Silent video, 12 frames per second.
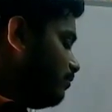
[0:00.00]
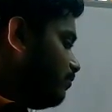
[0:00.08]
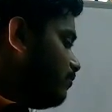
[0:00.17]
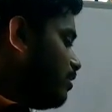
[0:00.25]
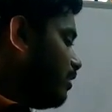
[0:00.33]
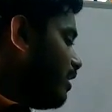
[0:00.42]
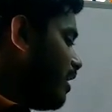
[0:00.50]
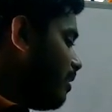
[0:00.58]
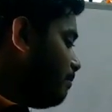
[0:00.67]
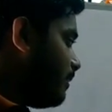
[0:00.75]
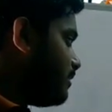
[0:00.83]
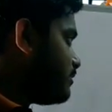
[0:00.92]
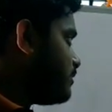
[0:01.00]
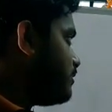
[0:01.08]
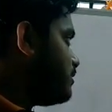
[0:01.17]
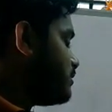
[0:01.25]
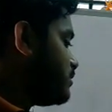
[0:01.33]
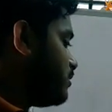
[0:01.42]
what happens in
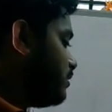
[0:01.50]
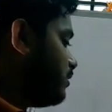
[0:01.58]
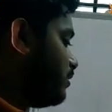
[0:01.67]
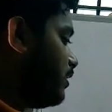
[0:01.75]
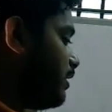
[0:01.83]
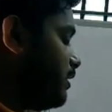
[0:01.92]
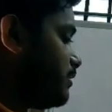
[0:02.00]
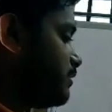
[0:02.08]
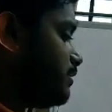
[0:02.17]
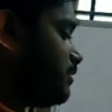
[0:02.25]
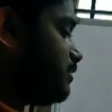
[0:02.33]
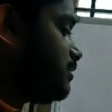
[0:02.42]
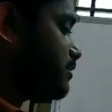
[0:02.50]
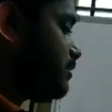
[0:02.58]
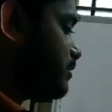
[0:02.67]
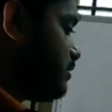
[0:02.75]
this case is